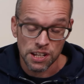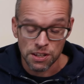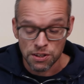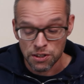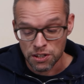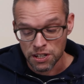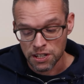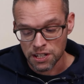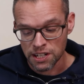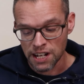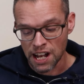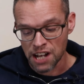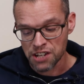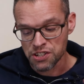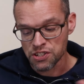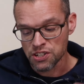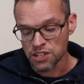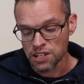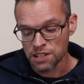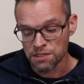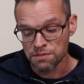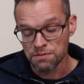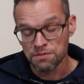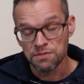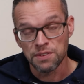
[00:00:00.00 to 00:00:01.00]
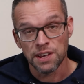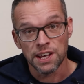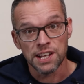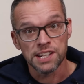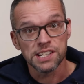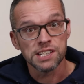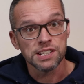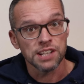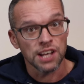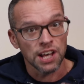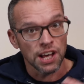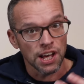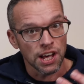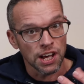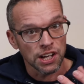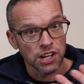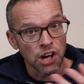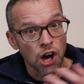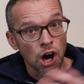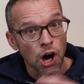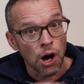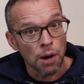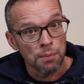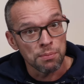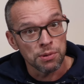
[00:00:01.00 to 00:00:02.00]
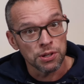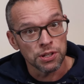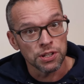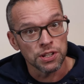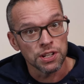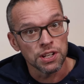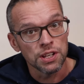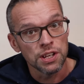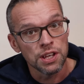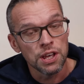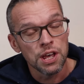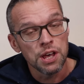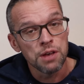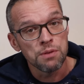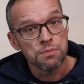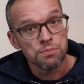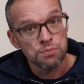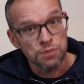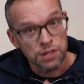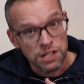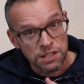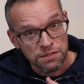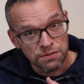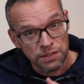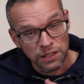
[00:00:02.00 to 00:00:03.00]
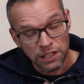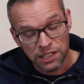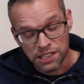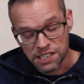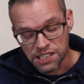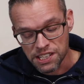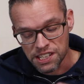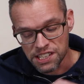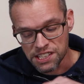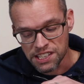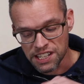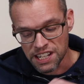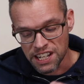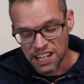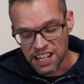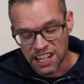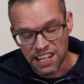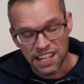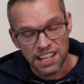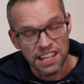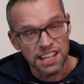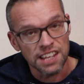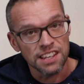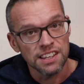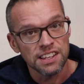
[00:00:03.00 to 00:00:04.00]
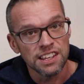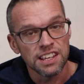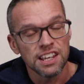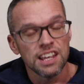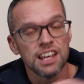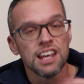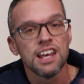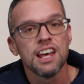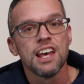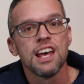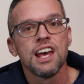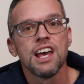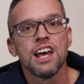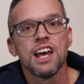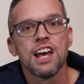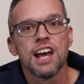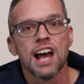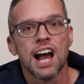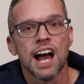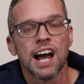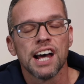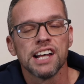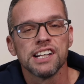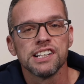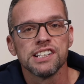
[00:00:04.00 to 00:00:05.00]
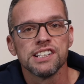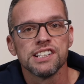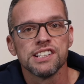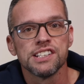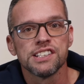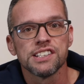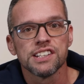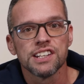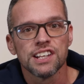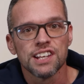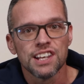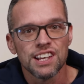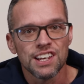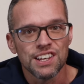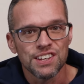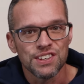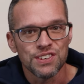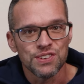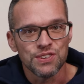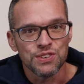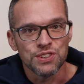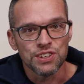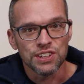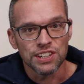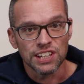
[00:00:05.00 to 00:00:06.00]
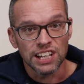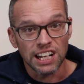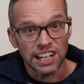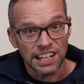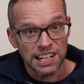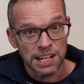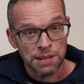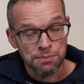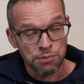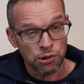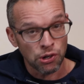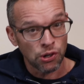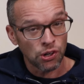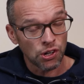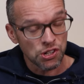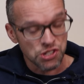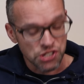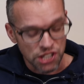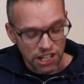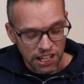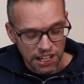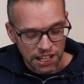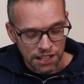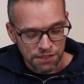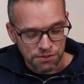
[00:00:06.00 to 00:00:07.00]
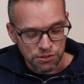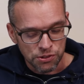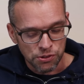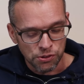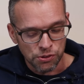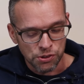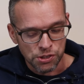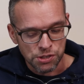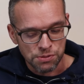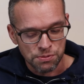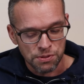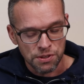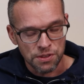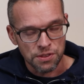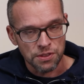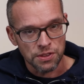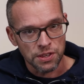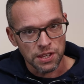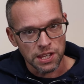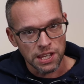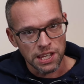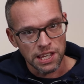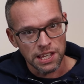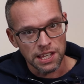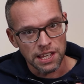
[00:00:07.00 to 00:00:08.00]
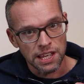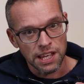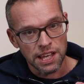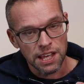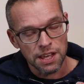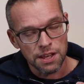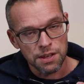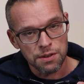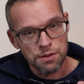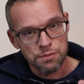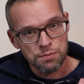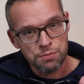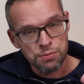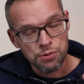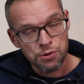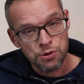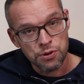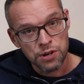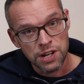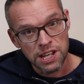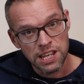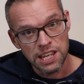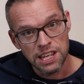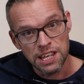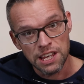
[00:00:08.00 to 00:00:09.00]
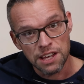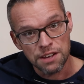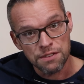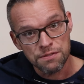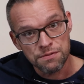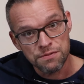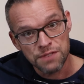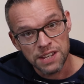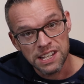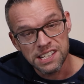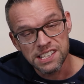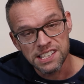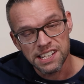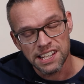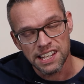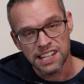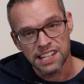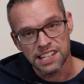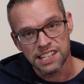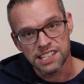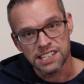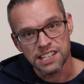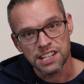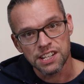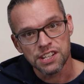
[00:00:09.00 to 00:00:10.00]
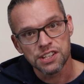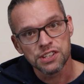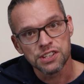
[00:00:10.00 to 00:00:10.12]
You can actually fit carbon pre-filters in here, and you can clean it biologically of course with the pre-fitted